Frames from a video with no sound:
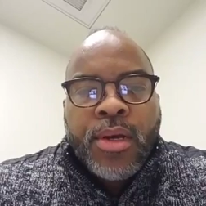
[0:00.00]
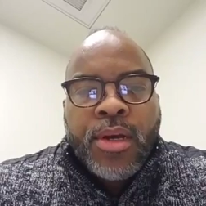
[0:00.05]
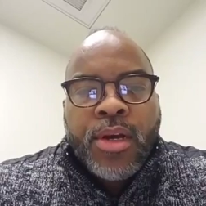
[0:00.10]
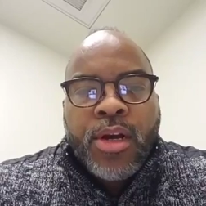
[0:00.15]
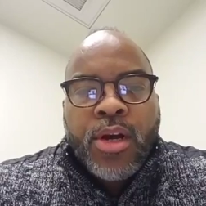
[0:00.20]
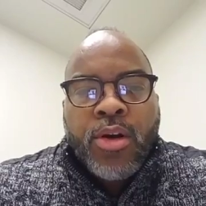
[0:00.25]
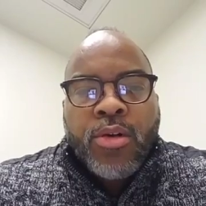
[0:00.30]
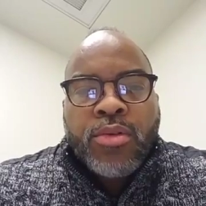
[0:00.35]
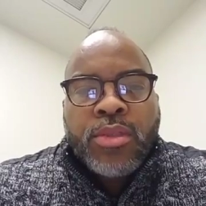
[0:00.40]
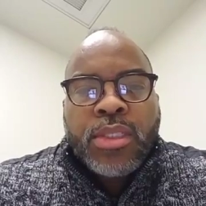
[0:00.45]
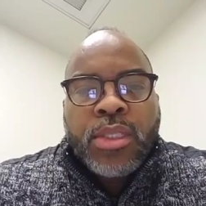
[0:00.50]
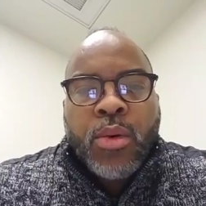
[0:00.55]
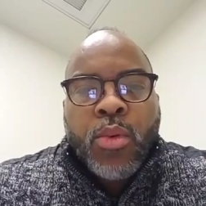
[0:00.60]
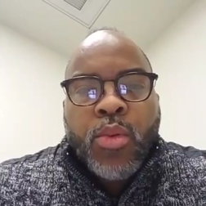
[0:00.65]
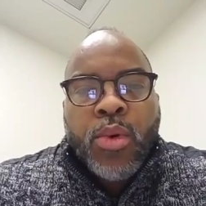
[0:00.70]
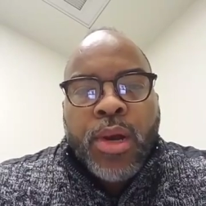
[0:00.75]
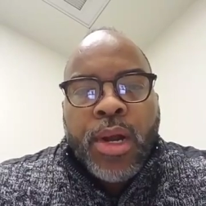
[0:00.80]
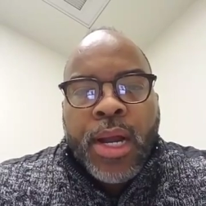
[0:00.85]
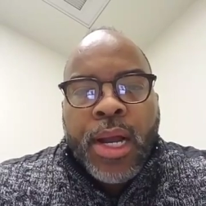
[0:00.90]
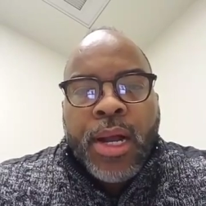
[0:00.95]
go
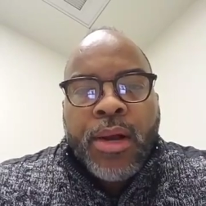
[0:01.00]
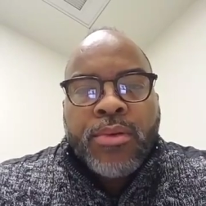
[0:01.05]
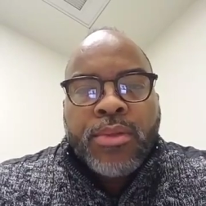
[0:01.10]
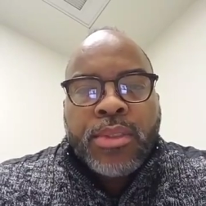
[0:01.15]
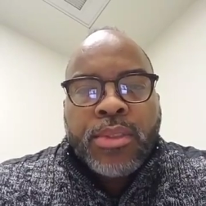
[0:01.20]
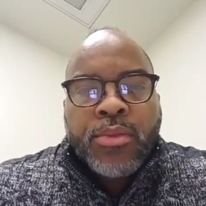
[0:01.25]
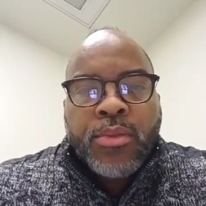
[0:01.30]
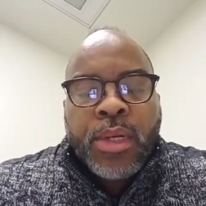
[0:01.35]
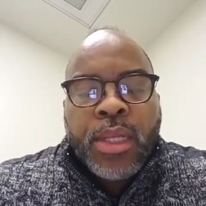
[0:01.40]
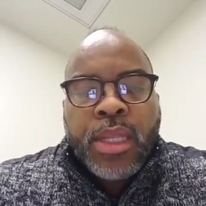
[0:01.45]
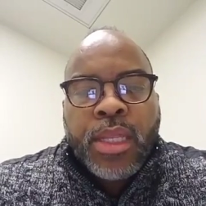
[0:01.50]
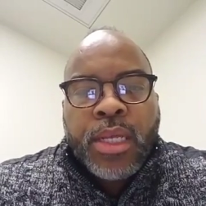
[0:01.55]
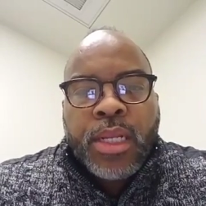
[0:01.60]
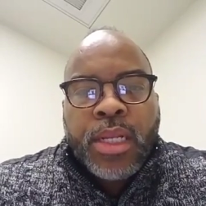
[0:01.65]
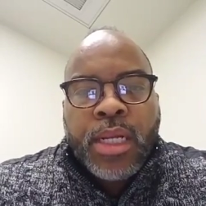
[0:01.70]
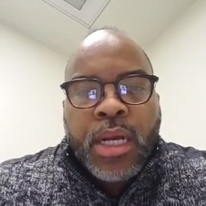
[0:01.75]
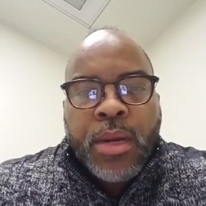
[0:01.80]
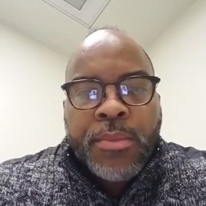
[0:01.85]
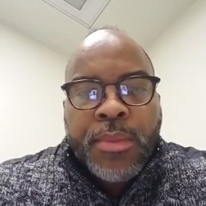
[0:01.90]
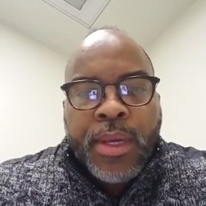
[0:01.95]
somewhere else with
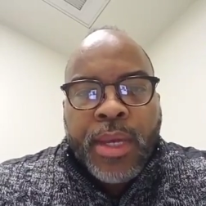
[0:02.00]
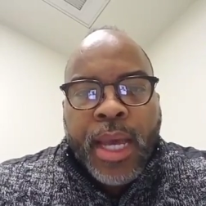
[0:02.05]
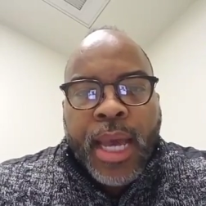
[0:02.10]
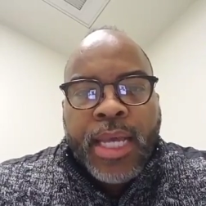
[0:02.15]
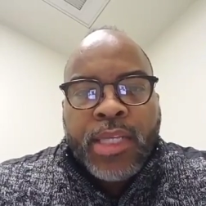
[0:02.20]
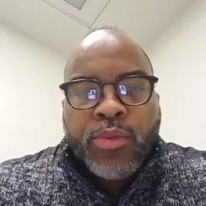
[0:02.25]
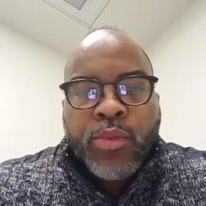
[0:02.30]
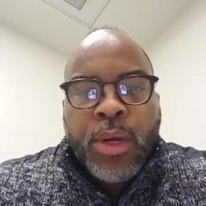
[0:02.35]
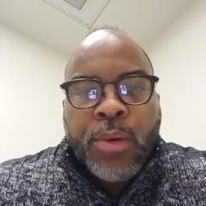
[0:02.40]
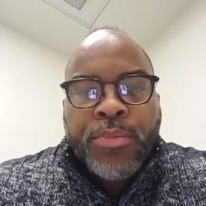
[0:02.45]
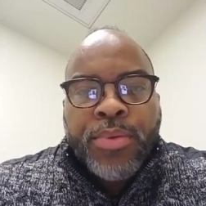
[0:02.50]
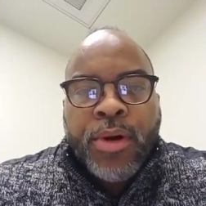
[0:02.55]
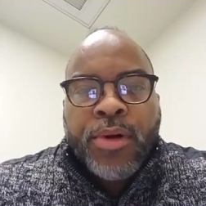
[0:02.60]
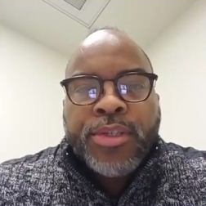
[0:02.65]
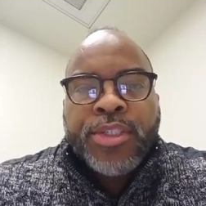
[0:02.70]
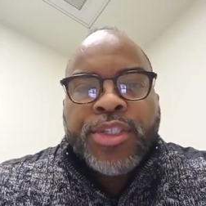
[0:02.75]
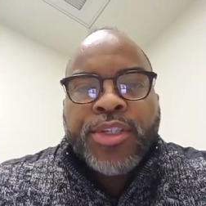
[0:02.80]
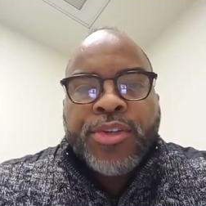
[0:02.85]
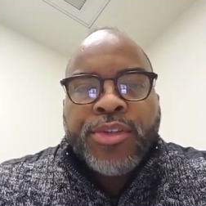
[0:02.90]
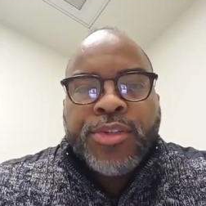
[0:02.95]
it Coming as we
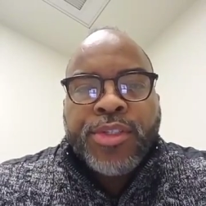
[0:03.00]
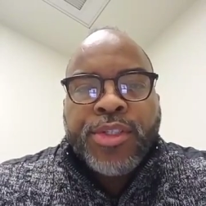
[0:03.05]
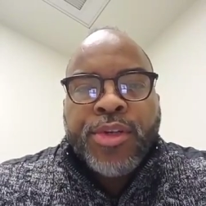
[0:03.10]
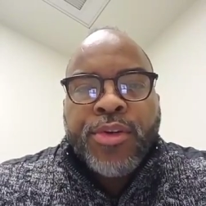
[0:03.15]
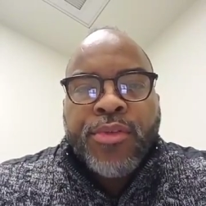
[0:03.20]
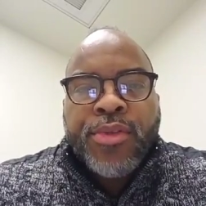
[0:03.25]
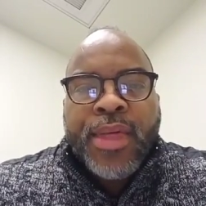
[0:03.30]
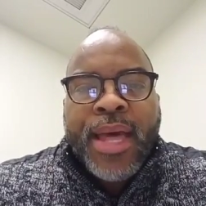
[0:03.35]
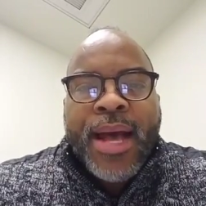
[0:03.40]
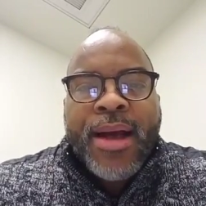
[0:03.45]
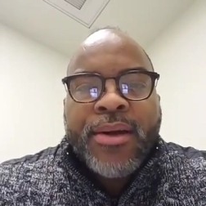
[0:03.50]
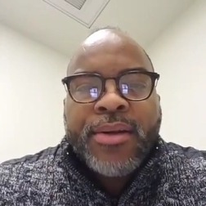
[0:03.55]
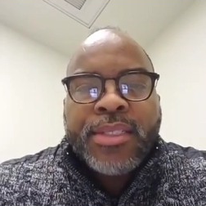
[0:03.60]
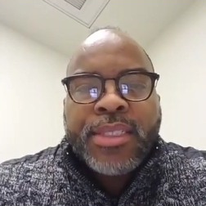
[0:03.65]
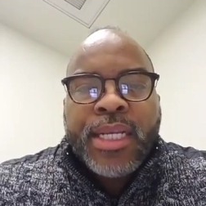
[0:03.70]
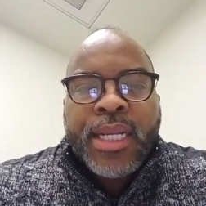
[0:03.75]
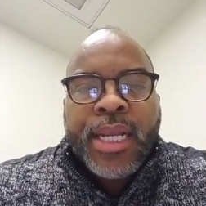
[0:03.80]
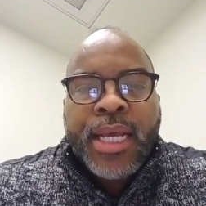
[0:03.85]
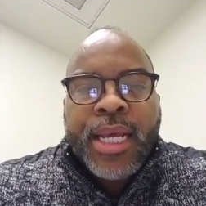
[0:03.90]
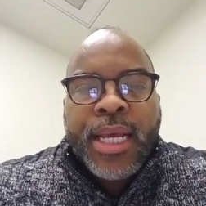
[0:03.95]
approach
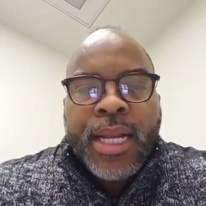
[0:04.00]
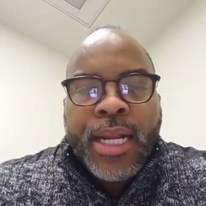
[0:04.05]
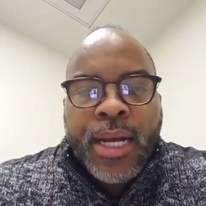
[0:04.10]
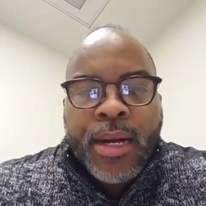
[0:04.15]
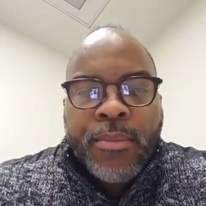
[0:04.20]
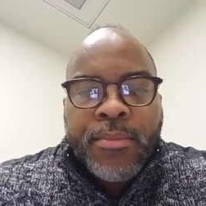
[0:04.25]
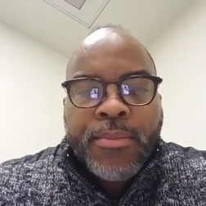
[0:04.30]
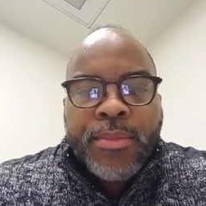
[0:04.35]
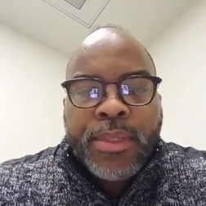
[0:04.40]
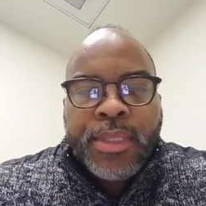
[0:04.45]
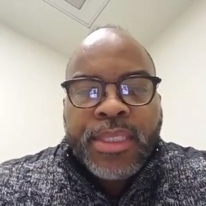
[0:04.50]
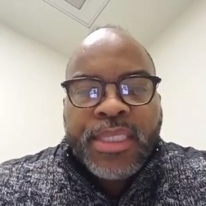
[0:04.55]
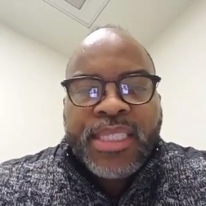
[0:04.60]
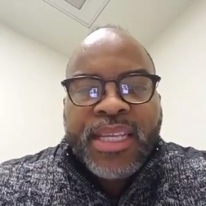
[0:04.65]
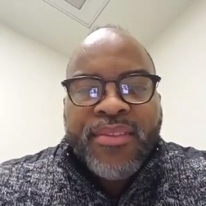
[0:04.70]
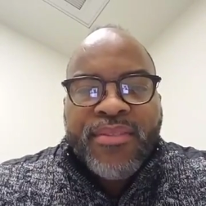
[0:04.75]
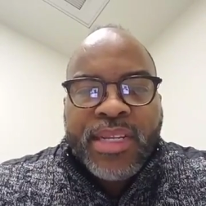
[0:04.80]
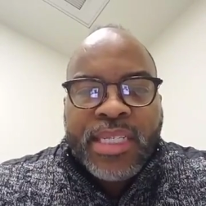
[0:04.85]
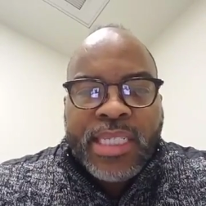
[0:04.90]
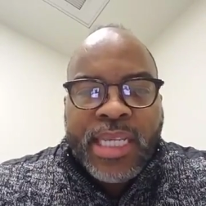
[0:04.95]

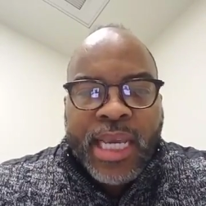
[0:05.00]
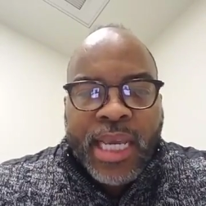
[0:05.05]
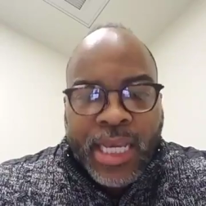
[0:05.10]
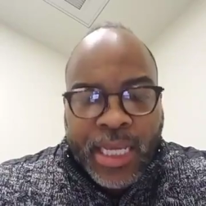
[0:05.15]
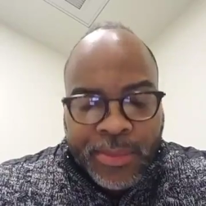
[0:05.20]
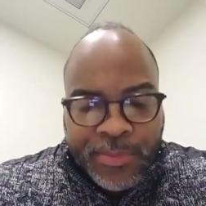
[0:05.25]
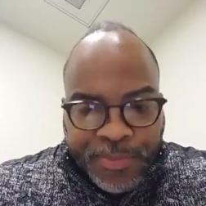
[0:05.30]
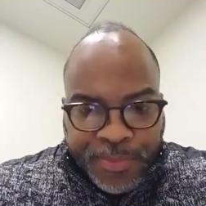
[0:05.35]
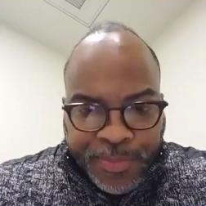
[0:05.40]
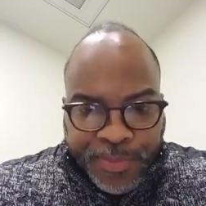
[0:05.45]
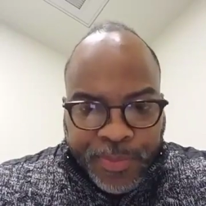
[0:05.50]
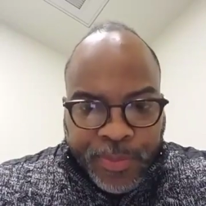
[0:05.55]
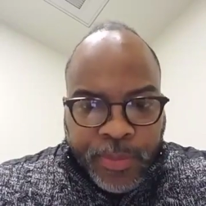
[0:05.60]
2017.